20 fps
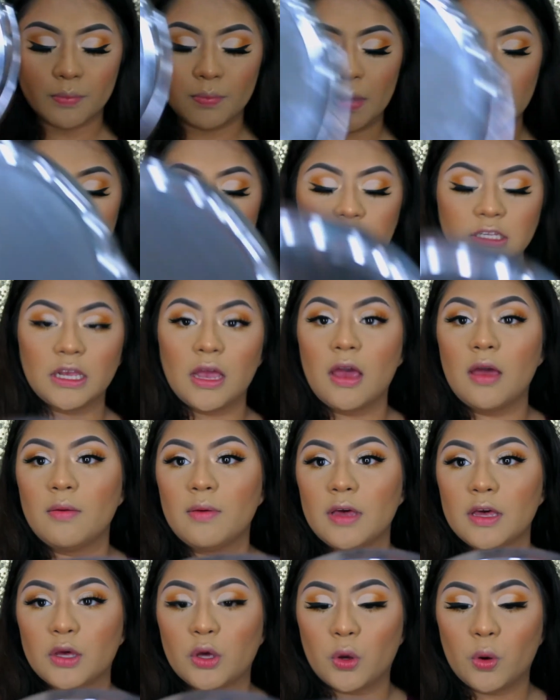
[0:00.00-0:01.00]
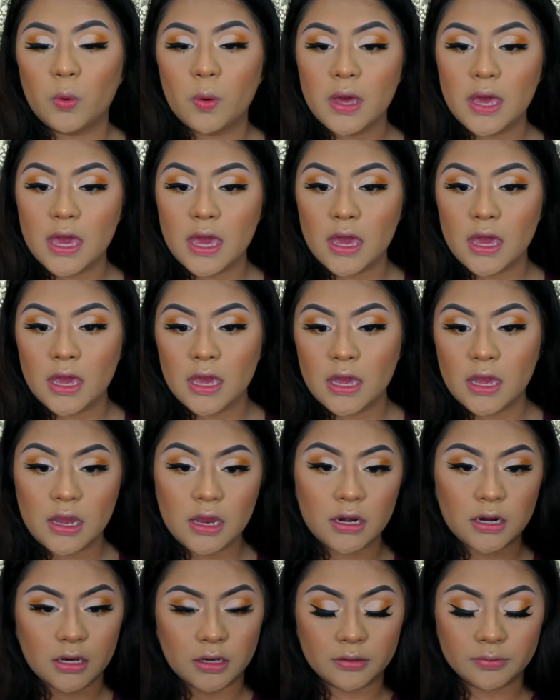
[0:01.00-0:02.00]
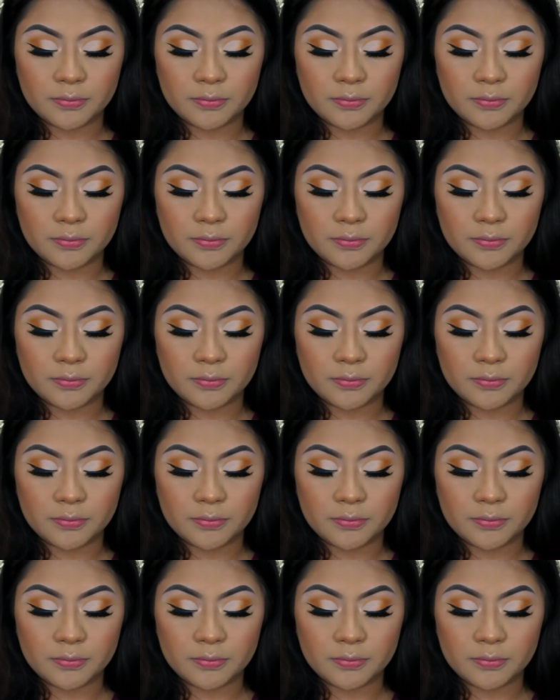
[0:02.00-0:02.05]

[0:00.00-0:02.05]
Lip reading: Bitch, I'm a queen!